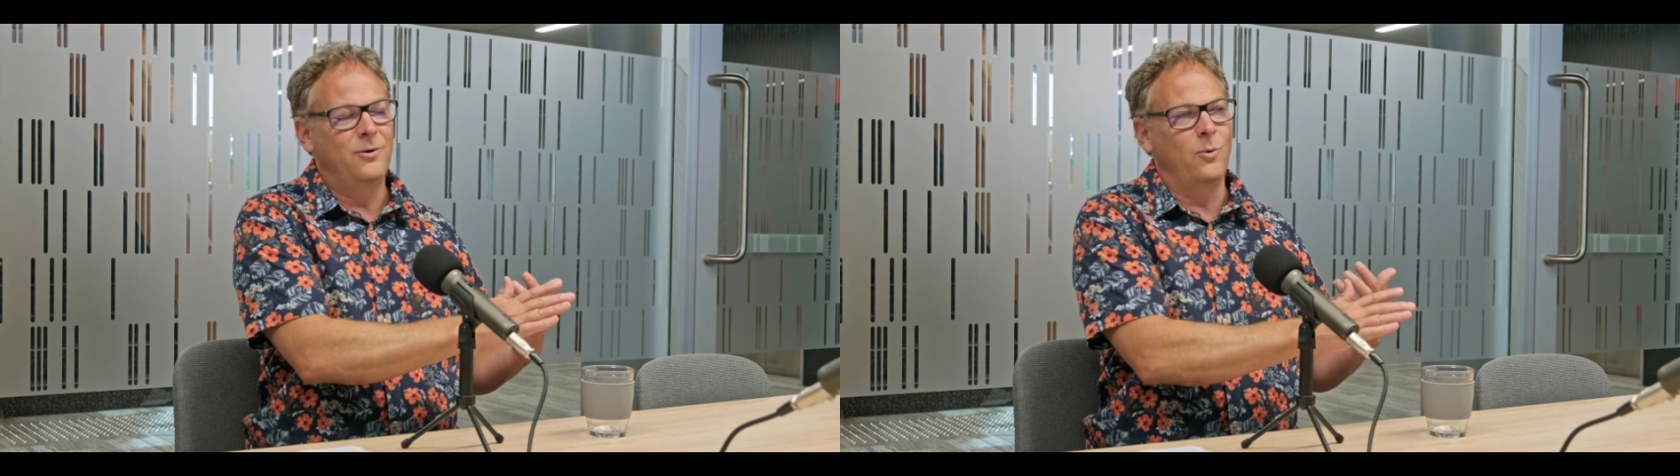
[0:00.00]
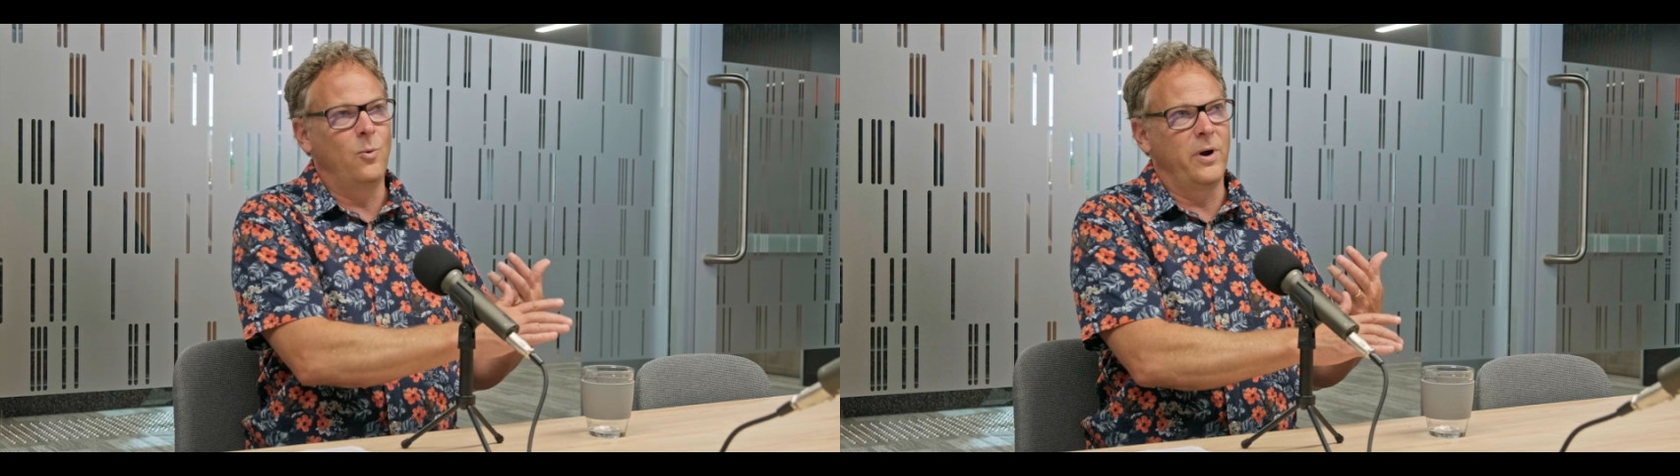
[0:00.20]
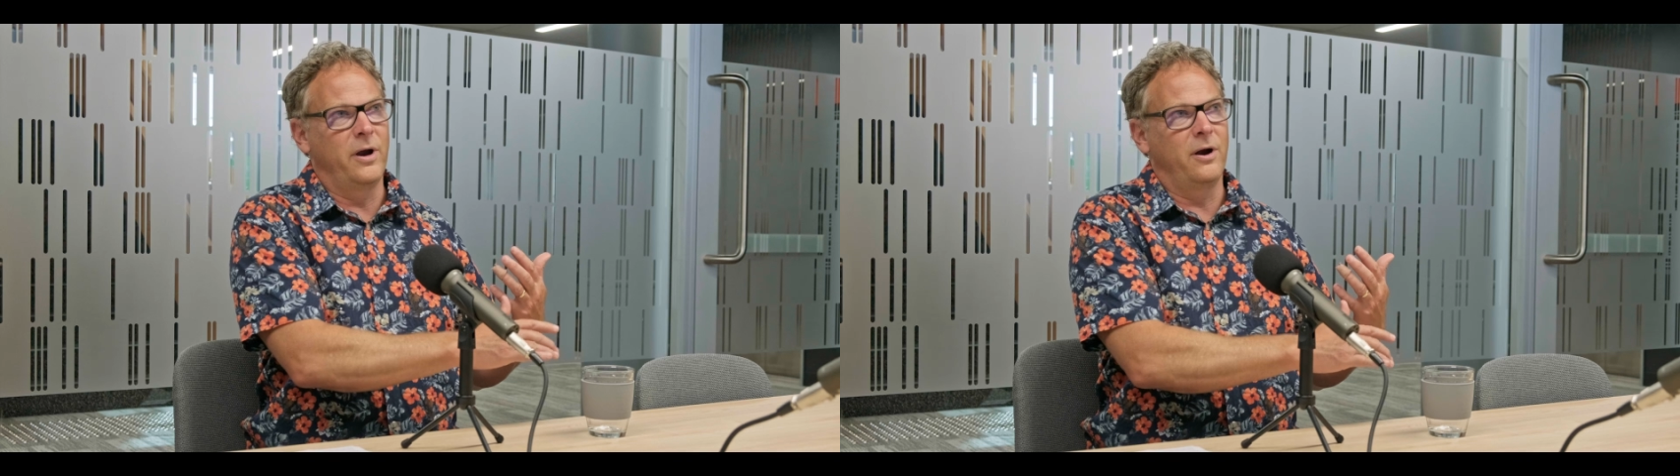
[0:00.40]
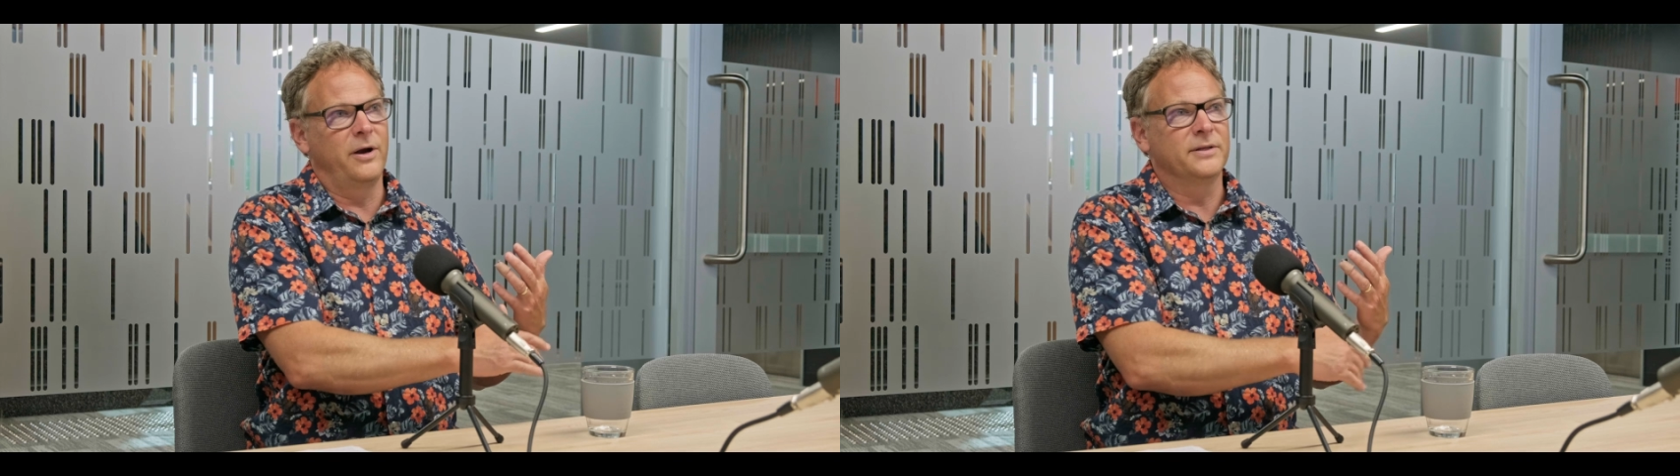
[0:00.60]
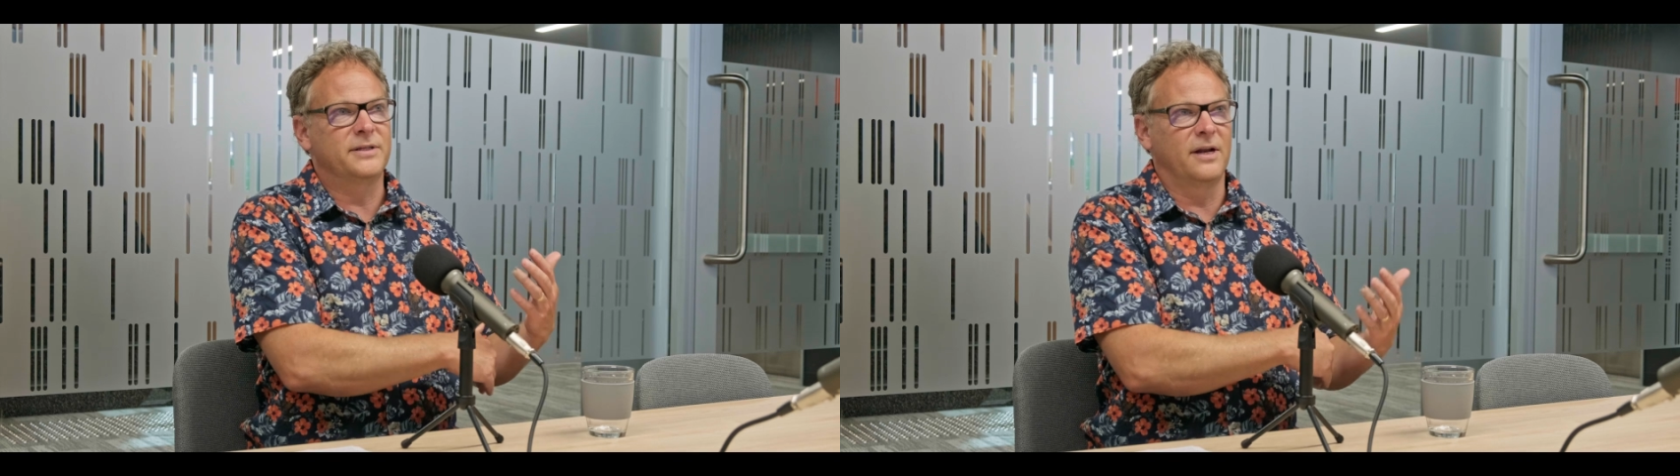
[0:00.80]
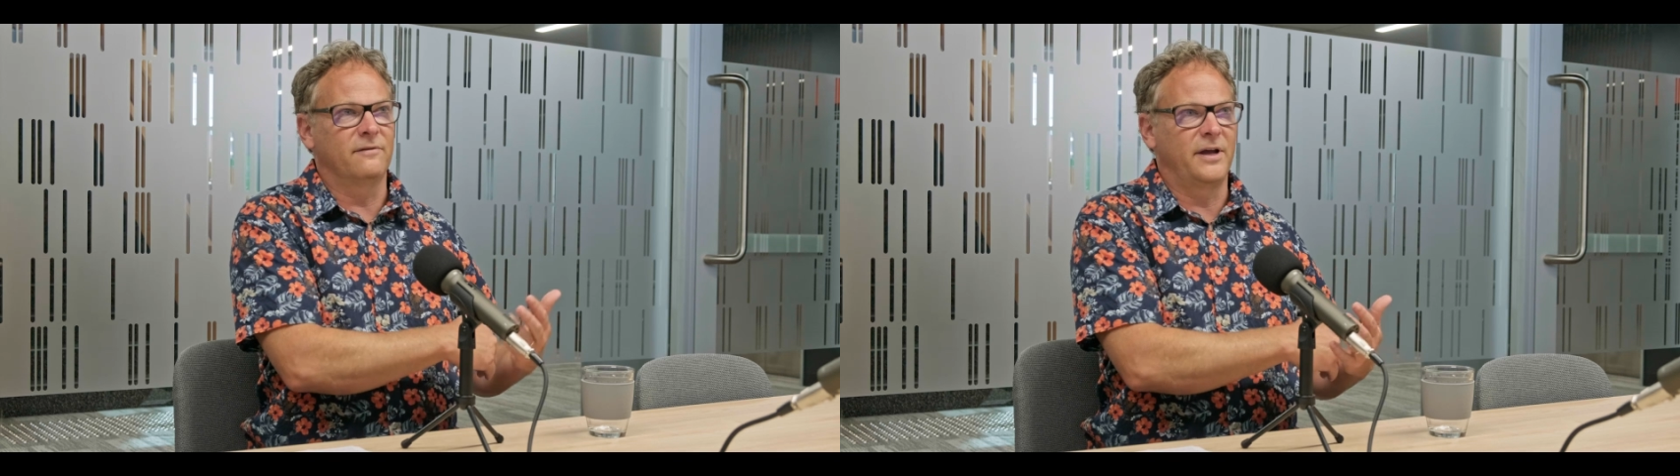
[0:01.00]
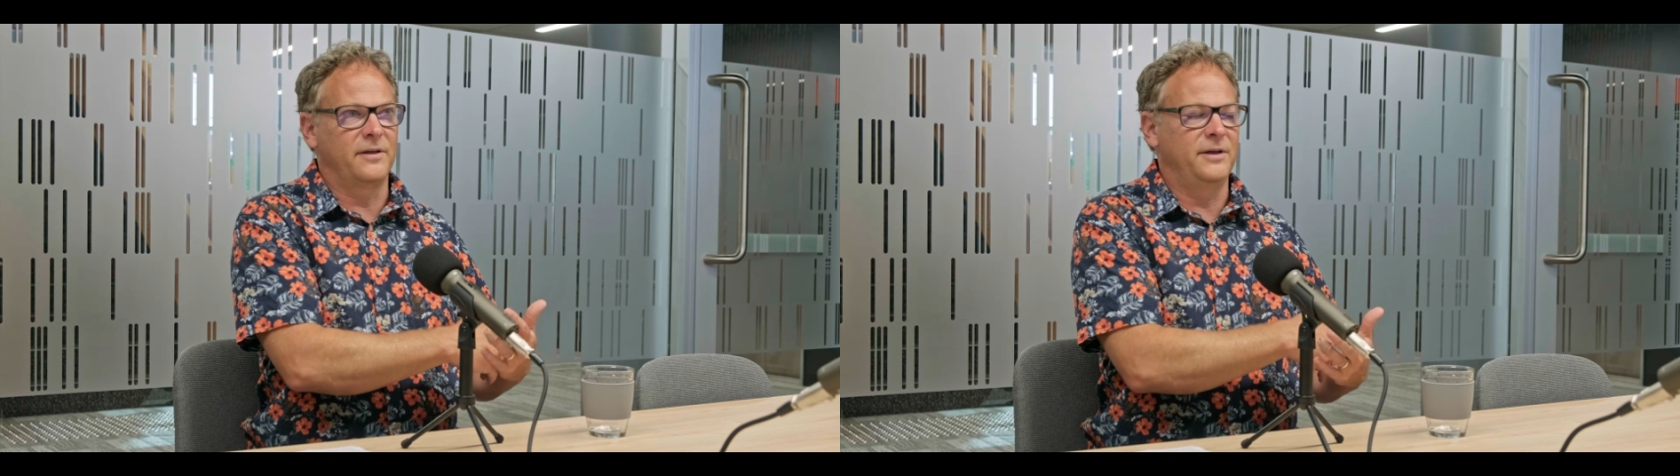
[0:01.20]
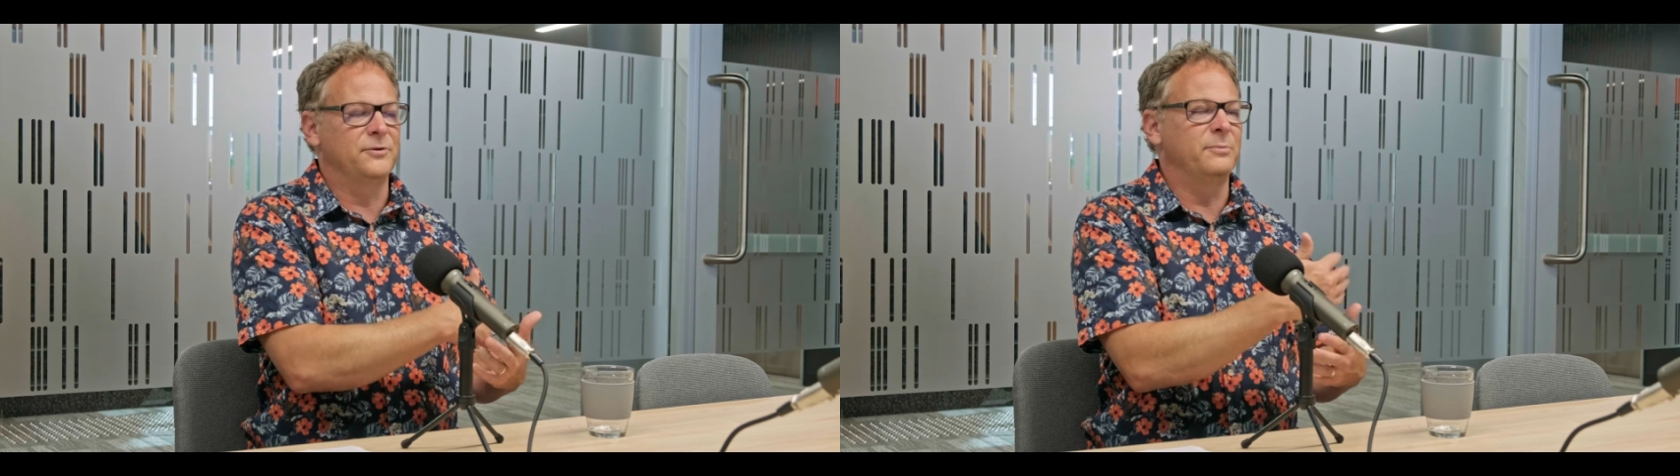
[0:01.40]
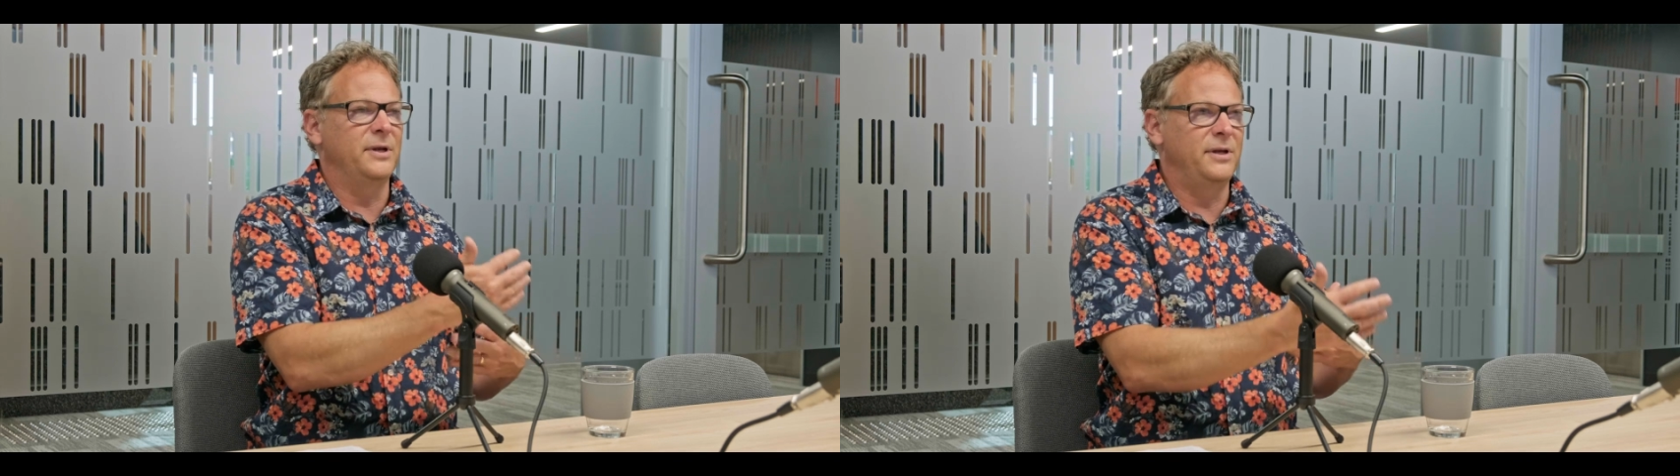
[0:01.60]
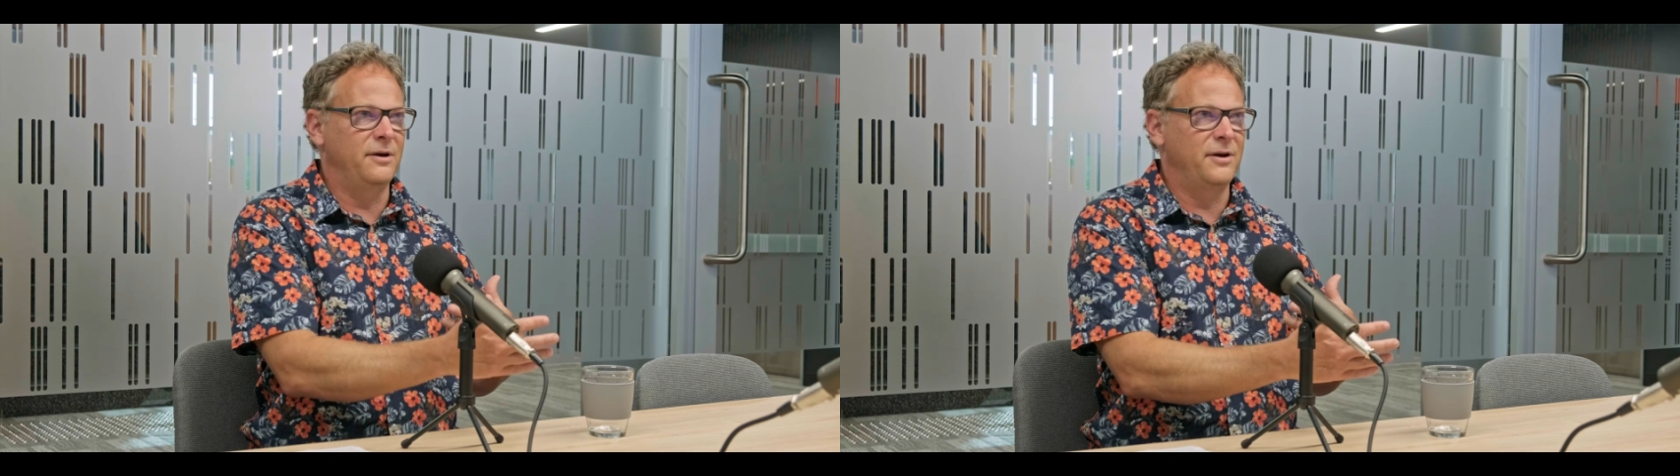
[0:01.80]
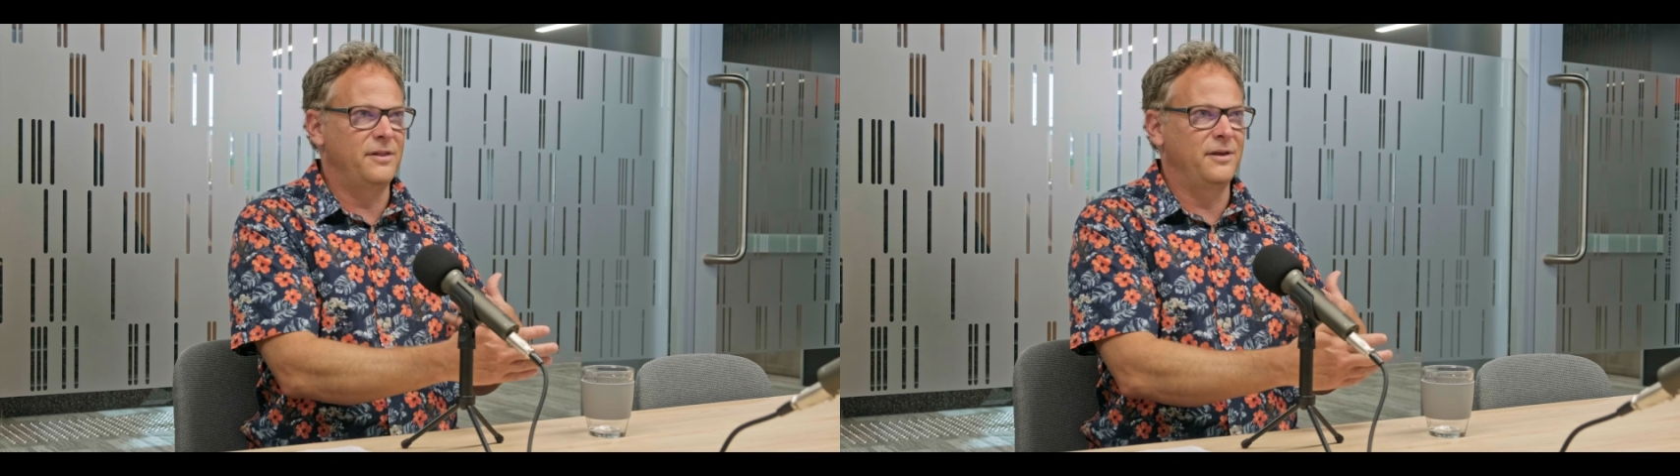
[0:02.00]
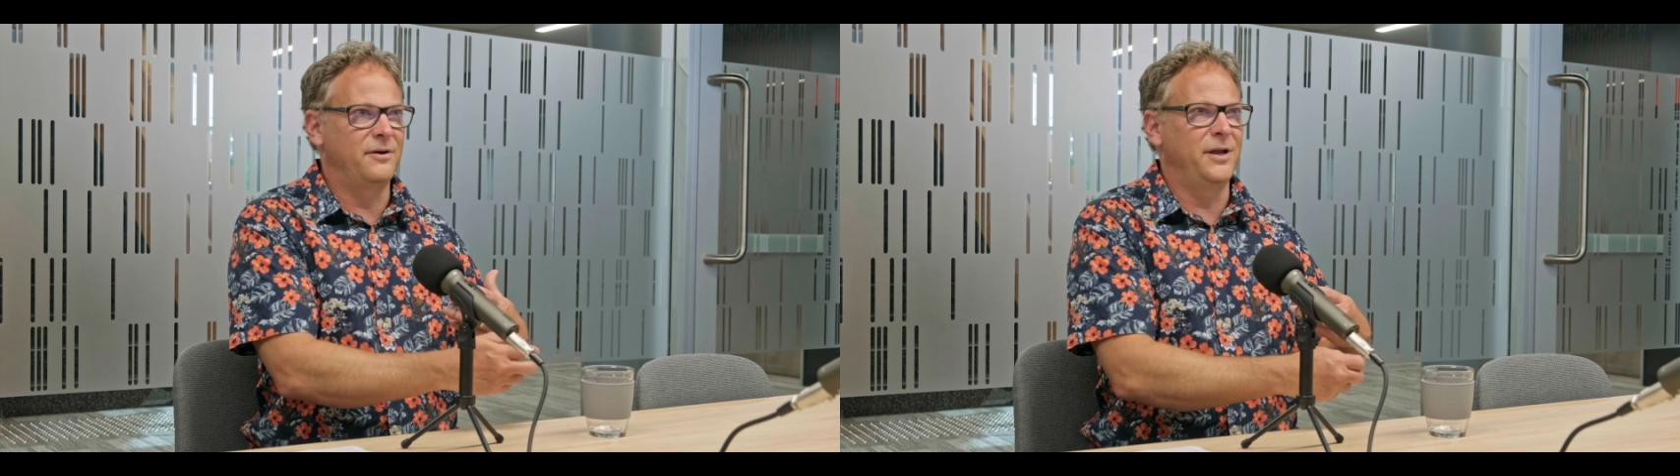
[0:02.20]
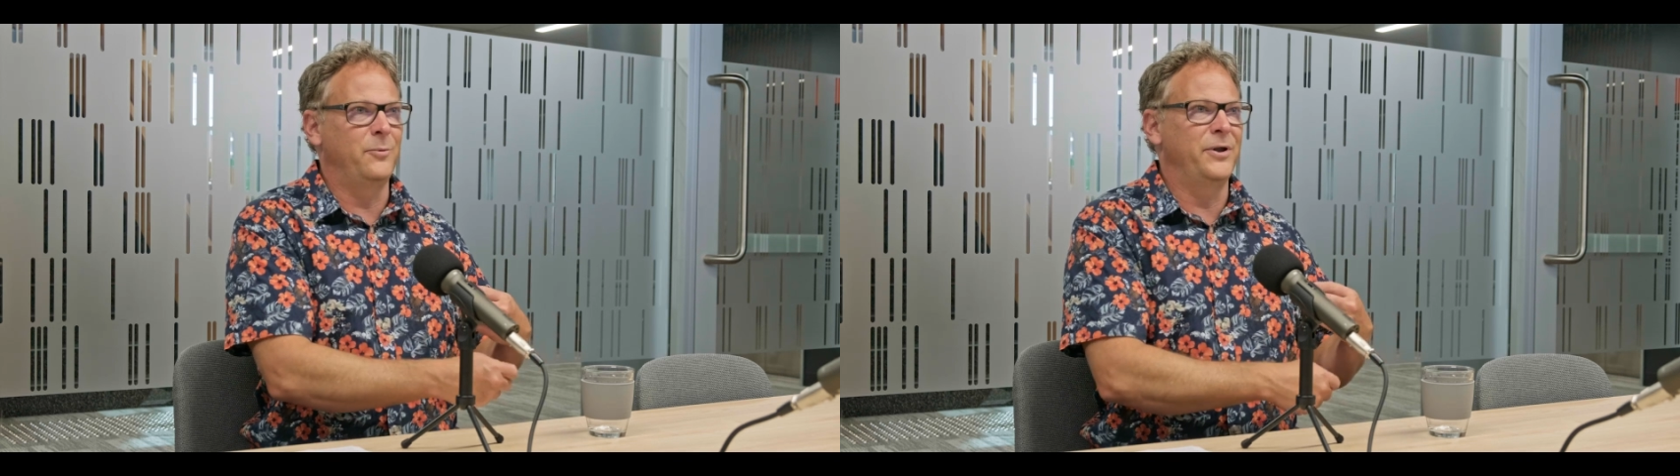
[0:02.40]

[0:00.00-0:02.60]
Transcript: where instead of like the intermediary theory,